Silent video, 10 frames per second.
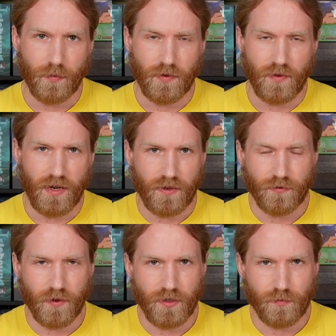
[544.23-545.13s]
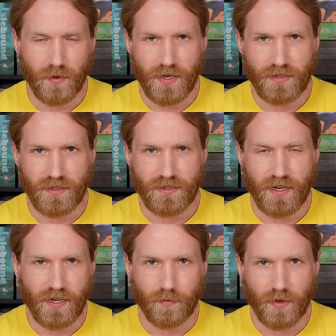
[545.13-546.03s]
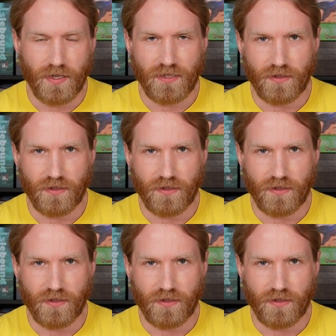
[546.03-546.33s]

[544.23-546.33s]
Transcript: you've got a first place, a second place,